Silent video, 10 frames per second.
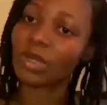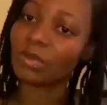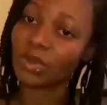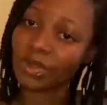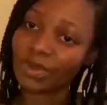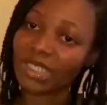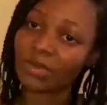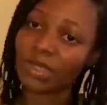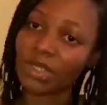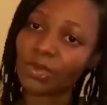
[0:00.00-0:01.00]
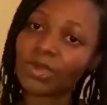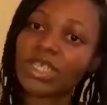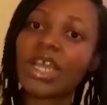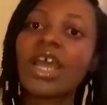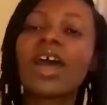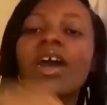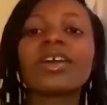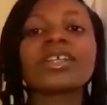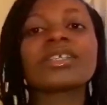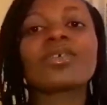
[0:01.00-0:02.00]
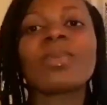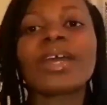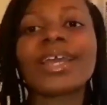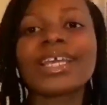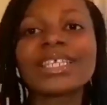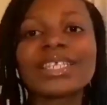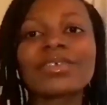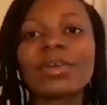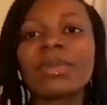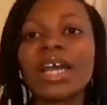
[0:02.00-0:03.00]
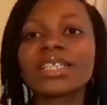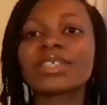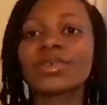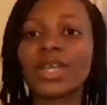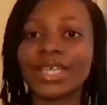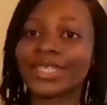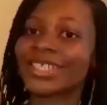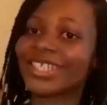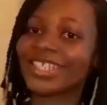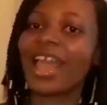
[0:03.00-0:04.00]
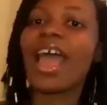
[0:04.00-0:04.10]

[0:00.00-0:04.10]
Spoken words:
on Twitter with those. Okay, so my Instagram handle is